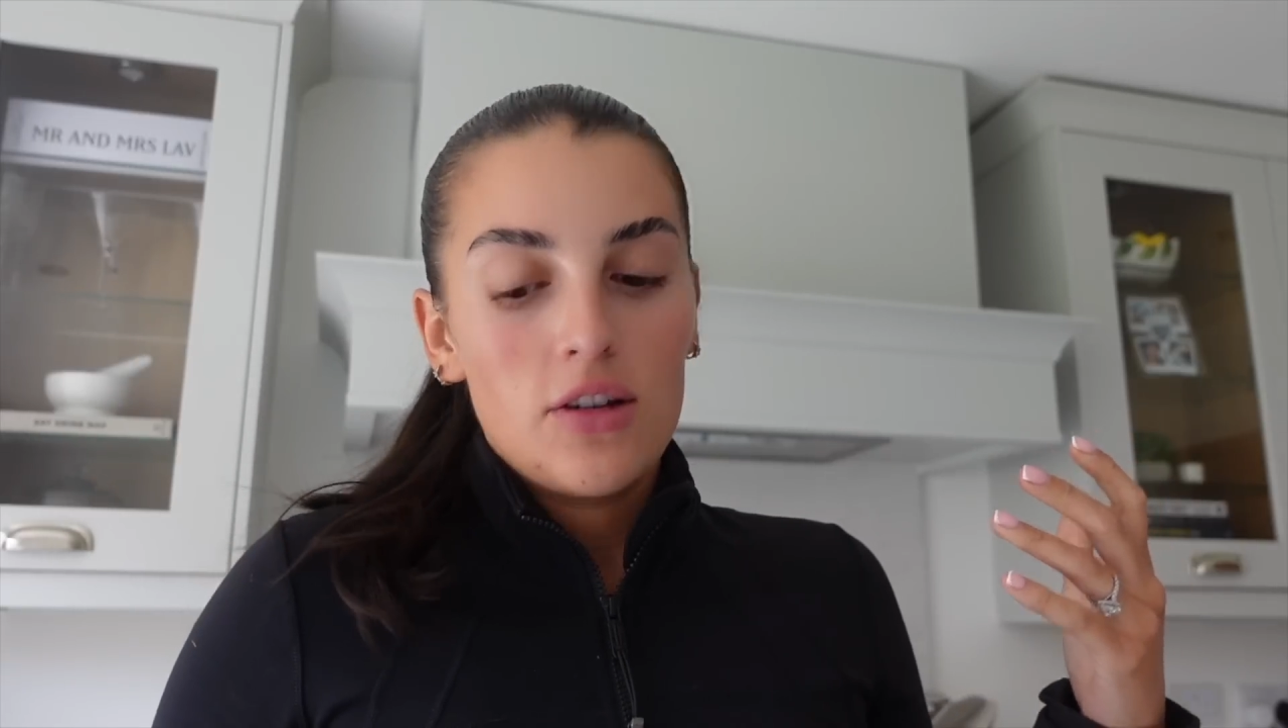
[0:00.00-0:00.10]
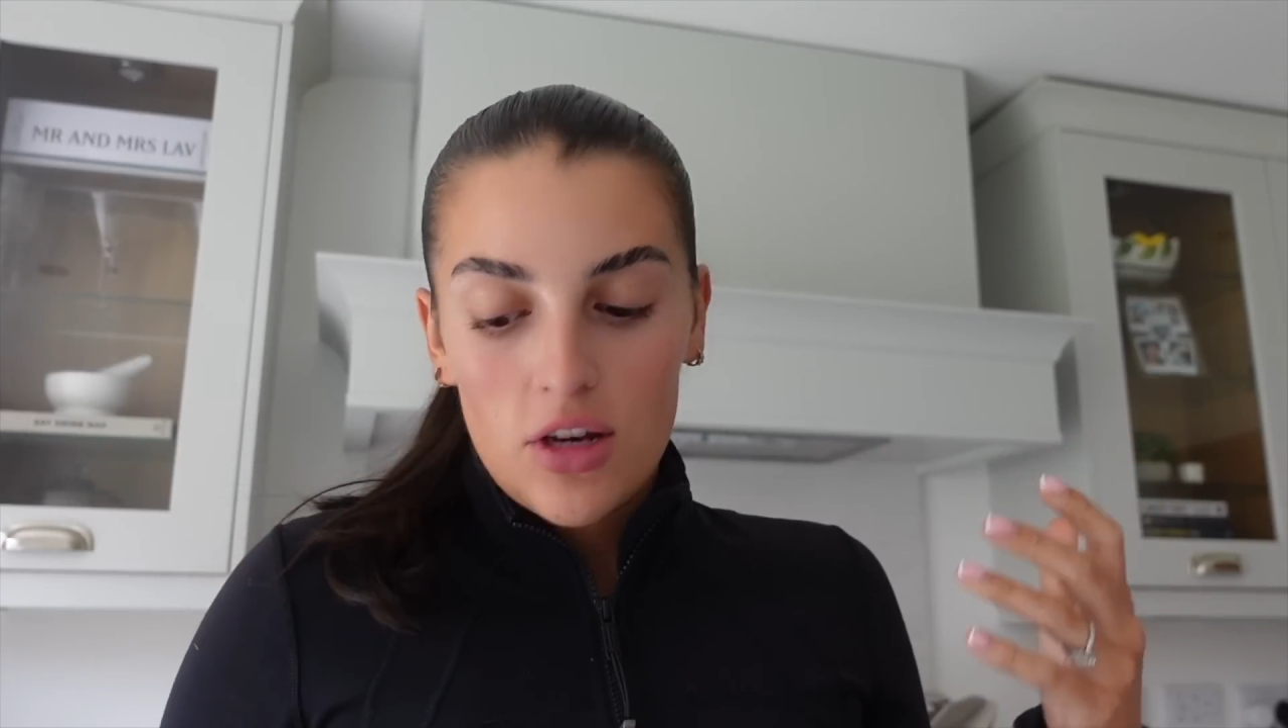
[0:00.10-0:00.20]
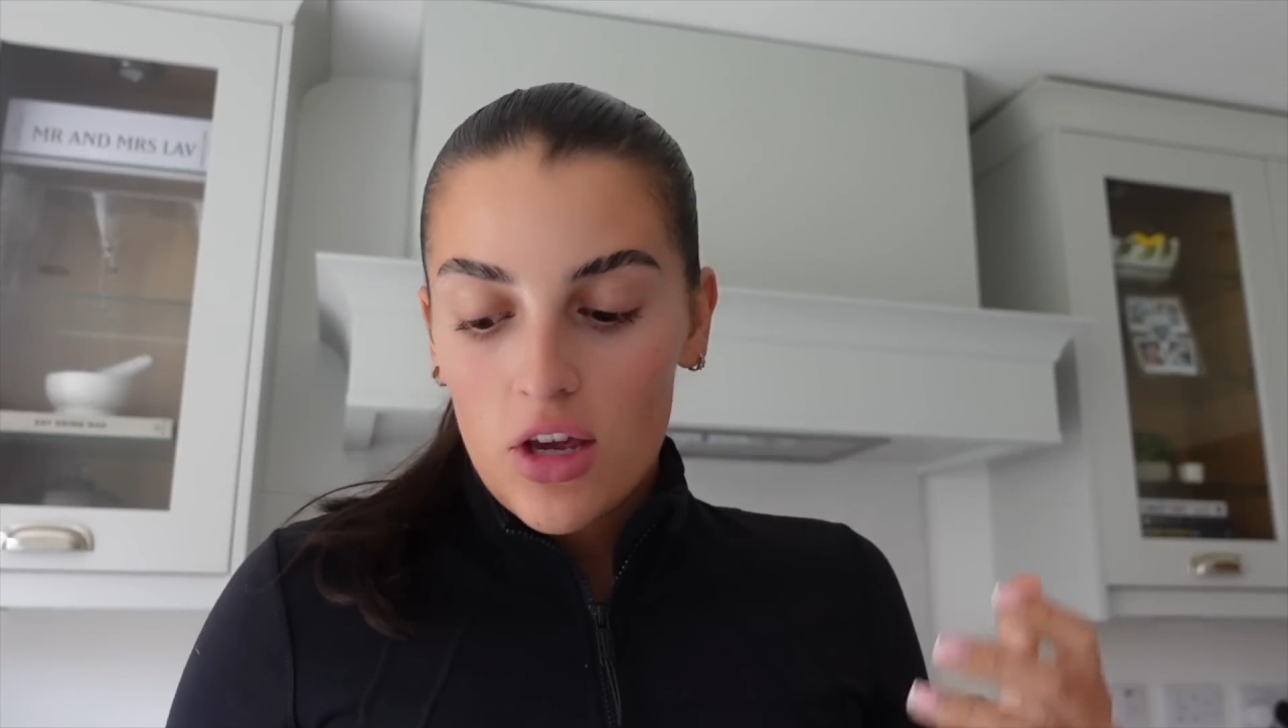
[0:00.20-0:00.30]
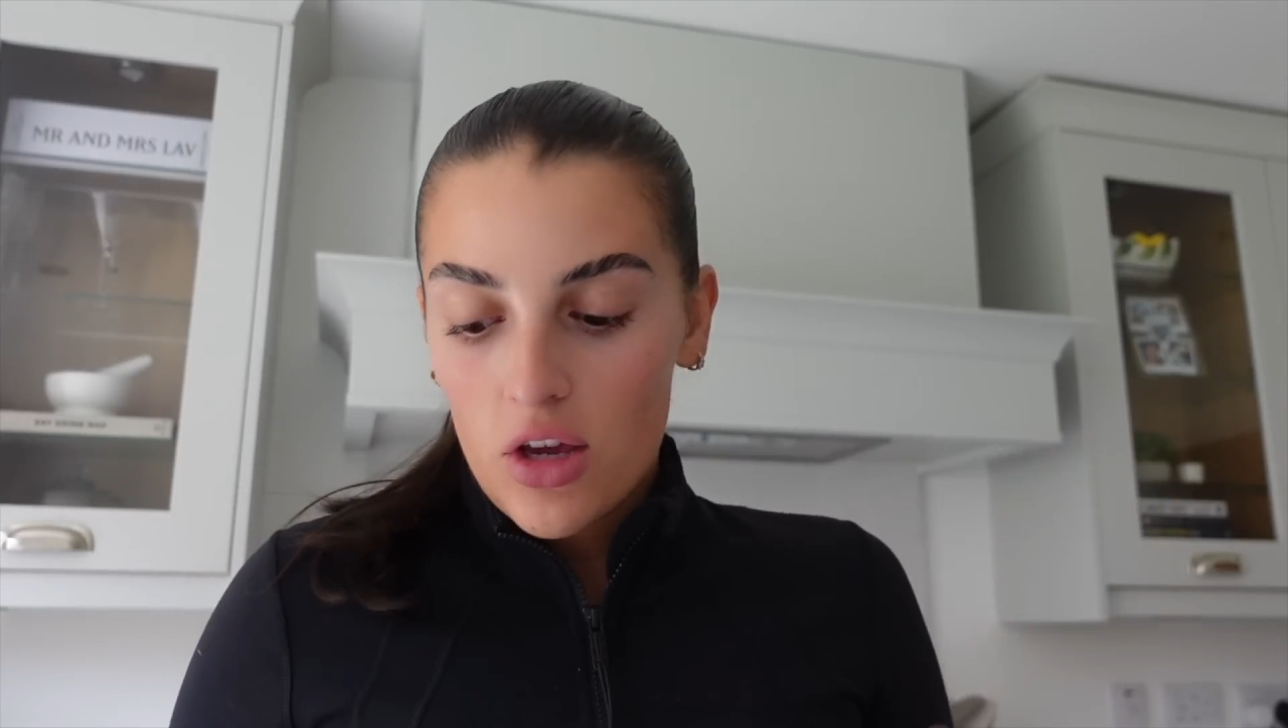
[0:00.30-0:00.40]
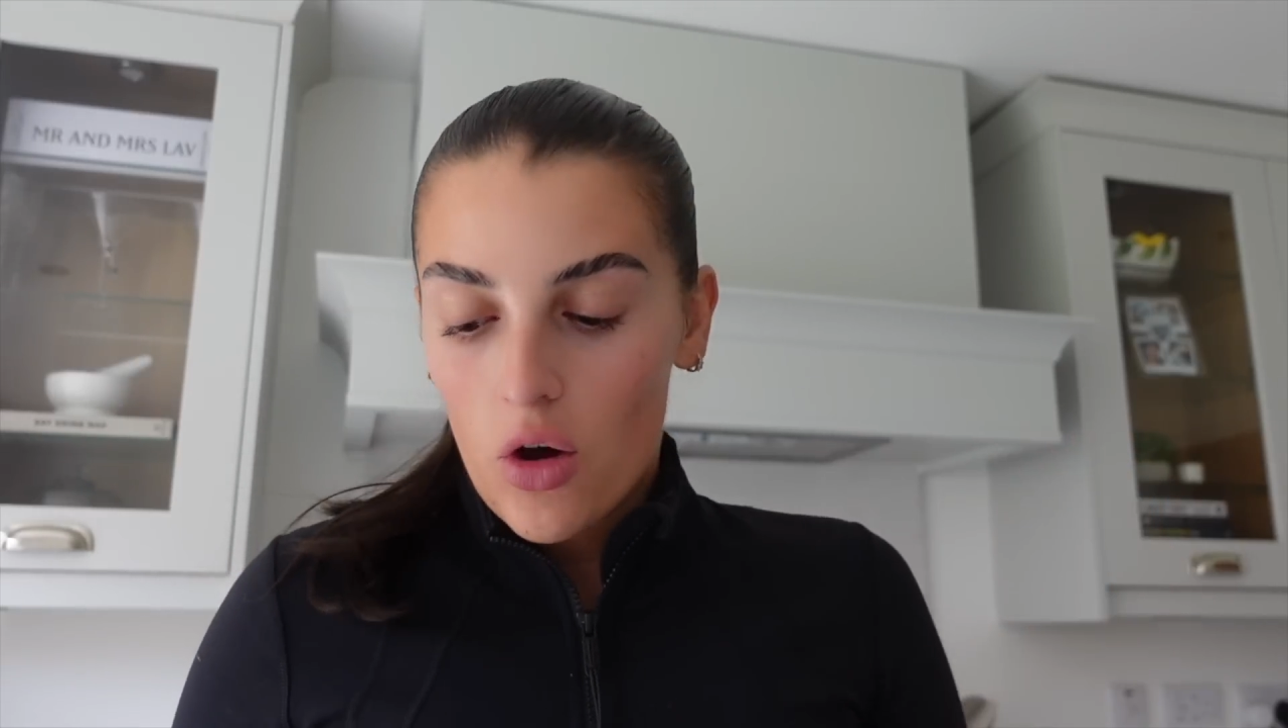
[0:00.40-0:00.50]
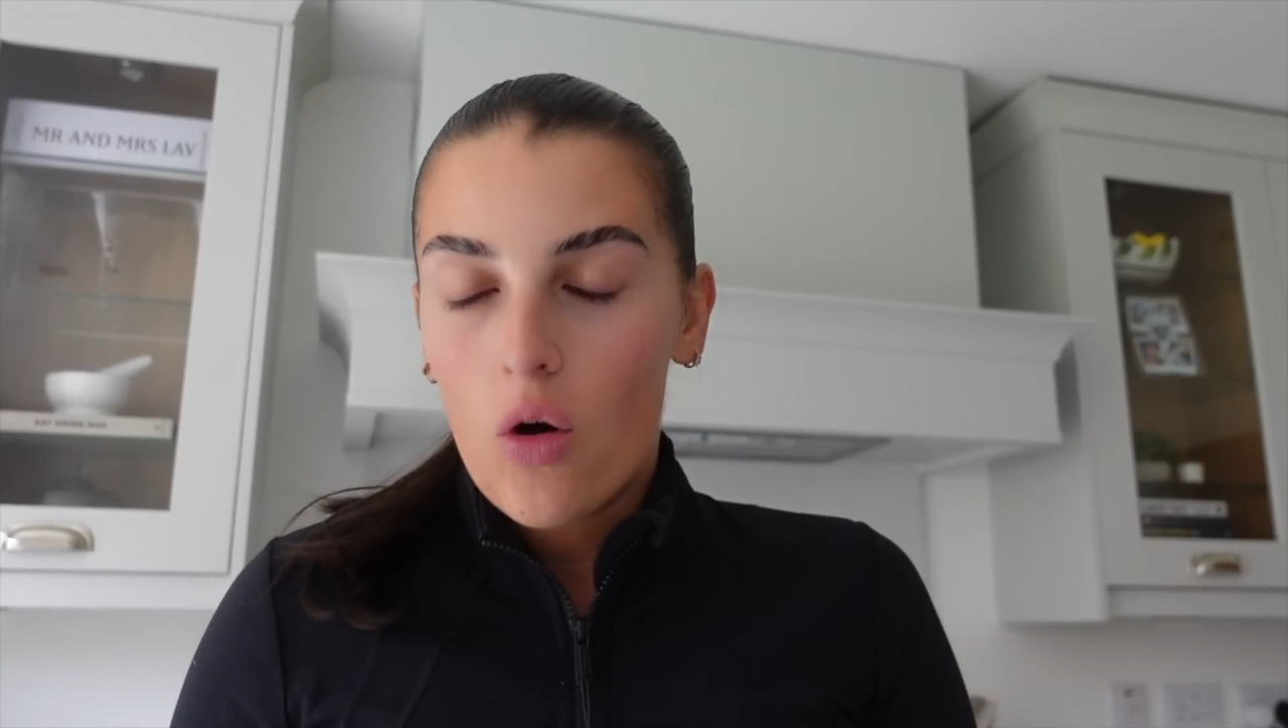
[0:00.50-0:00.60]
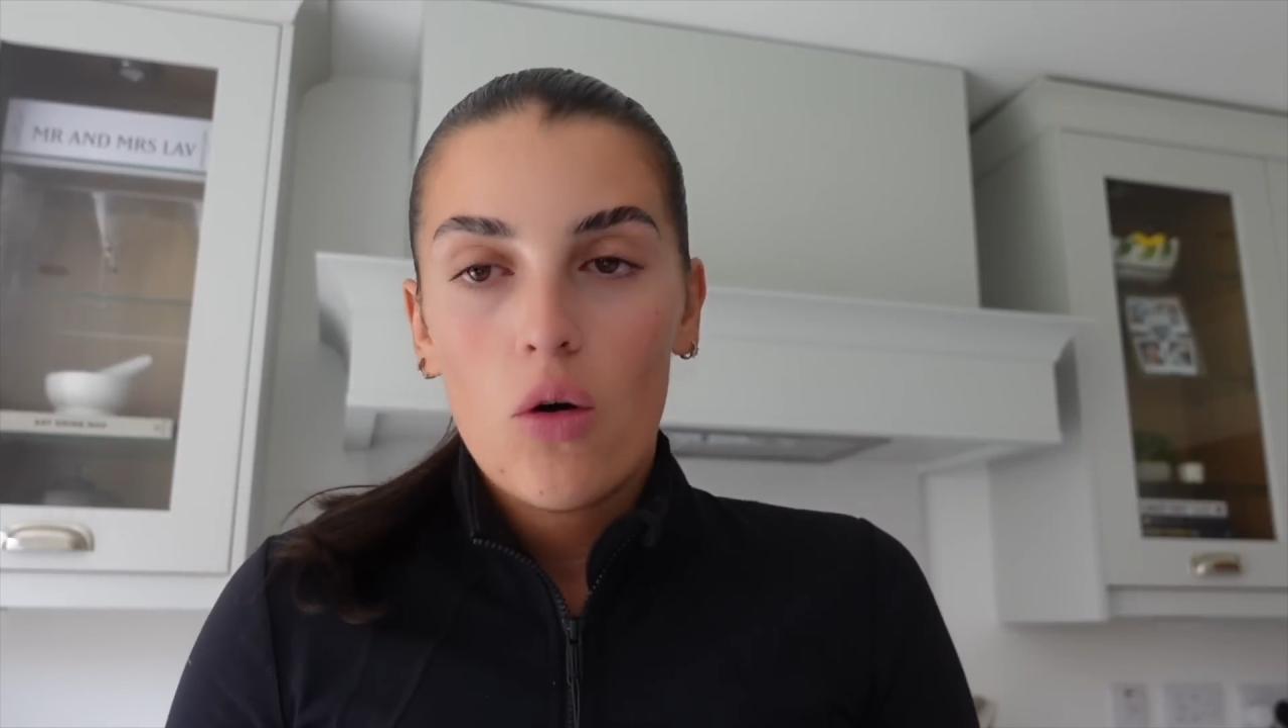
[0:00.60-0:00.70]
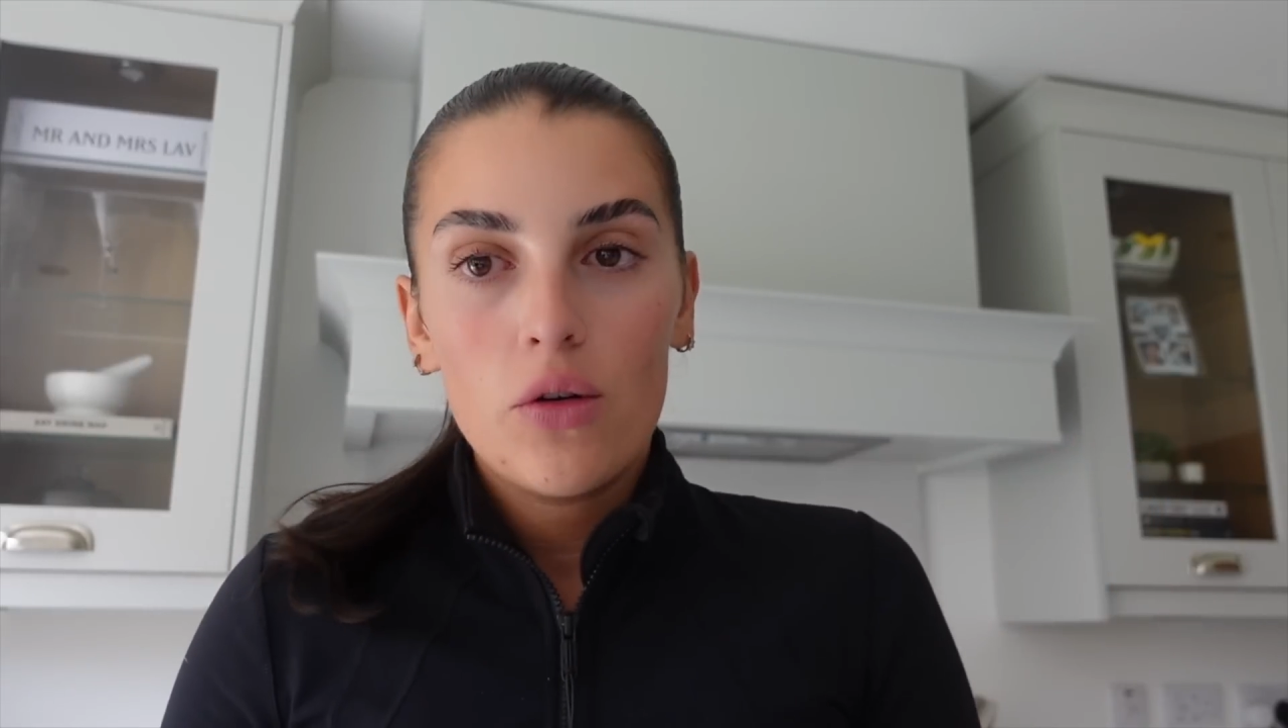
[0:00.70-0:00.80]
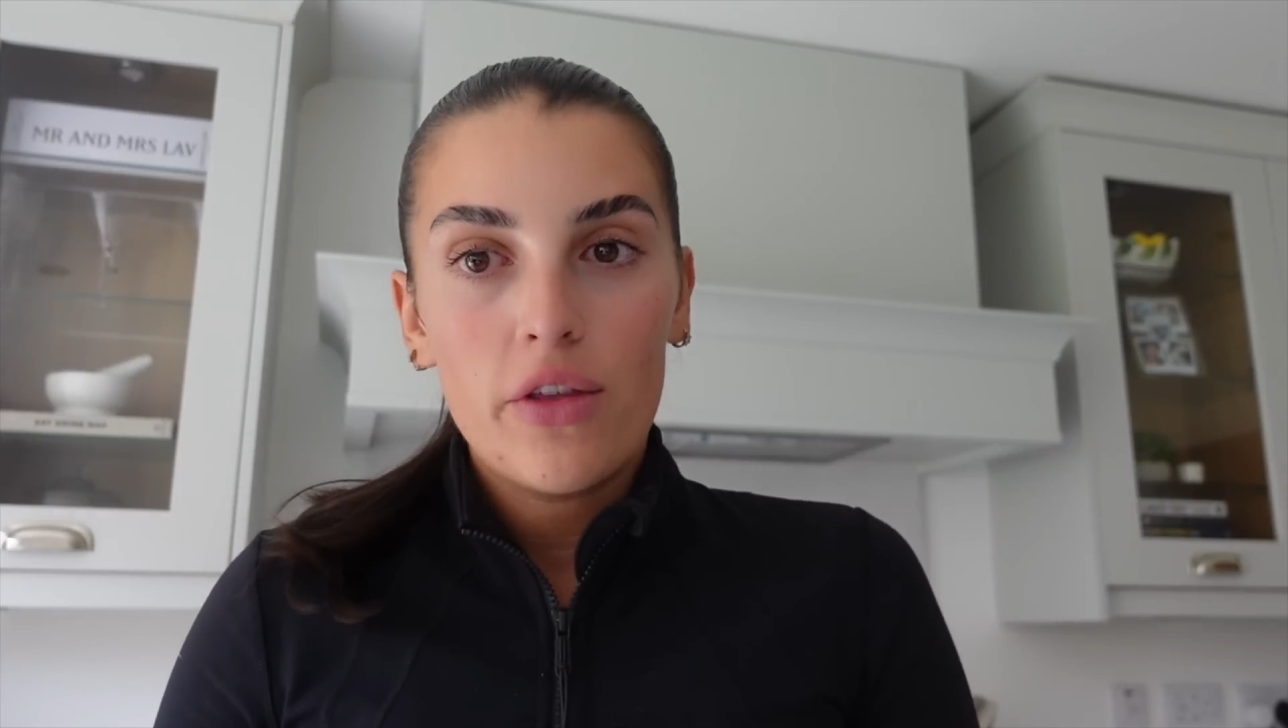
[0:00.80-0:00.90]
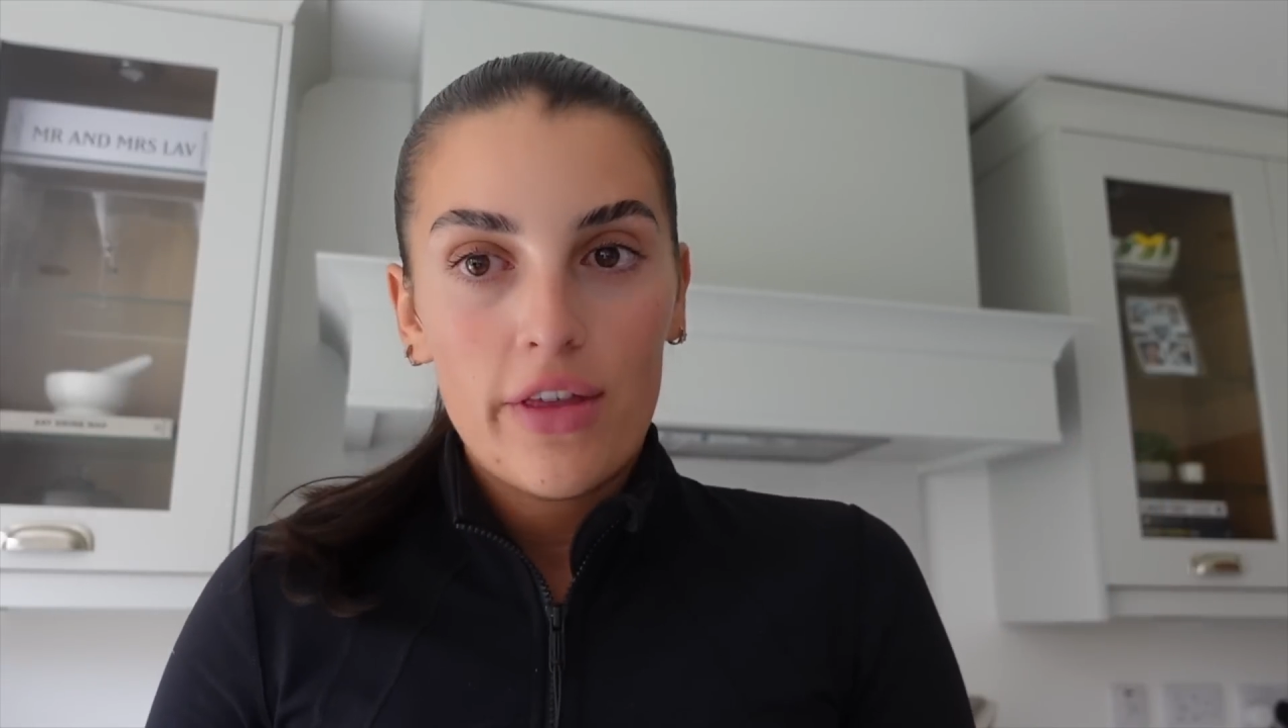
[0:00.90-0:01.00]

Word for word: to yawn